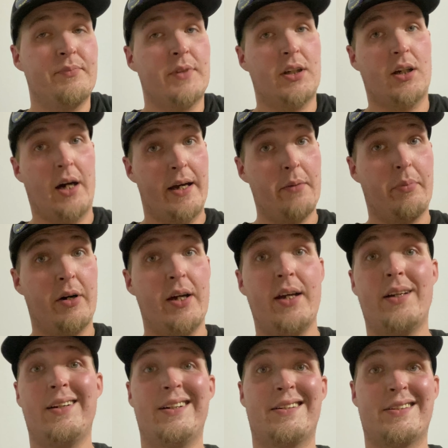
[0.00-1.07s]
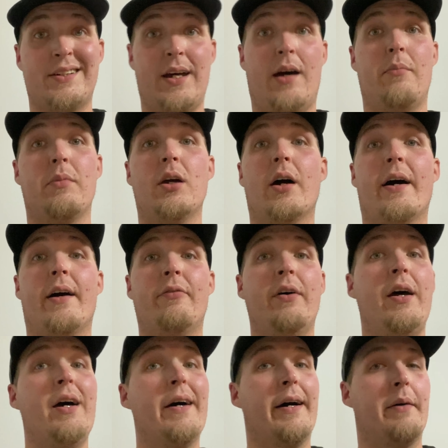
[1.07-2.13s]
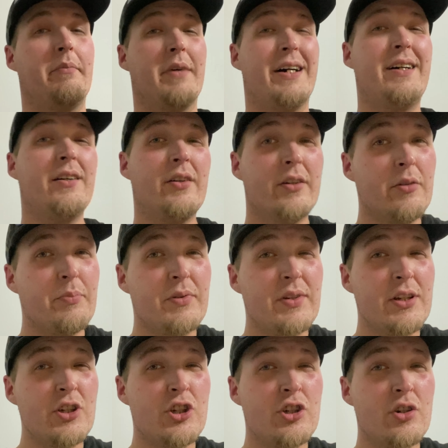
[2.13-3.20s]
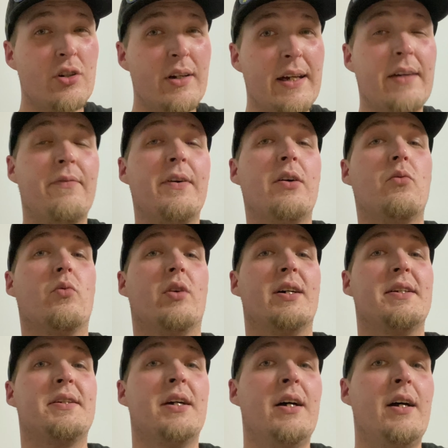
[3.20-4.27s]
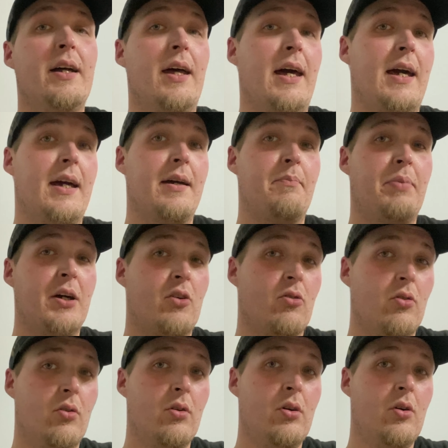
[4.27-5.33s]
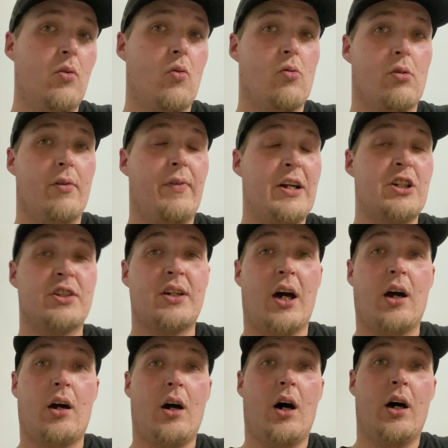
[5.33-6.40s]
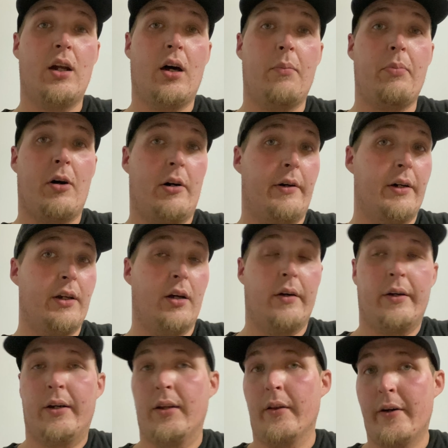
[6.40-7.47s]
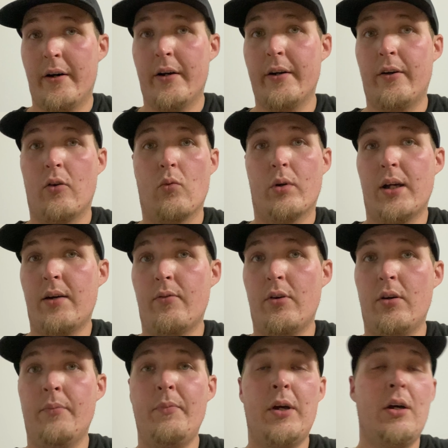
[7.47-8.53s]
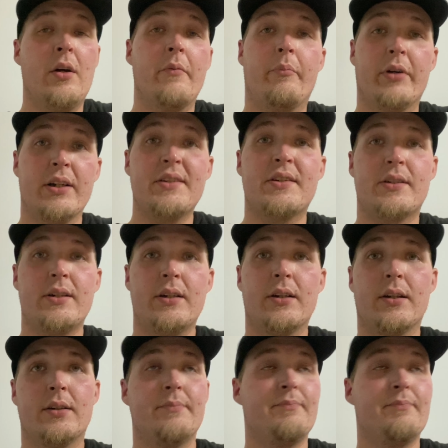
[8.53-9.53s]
got a bite. It snapped me off. I'm not 100% sure if it was a pickerel or if I just got caught up on a log or whatever, but still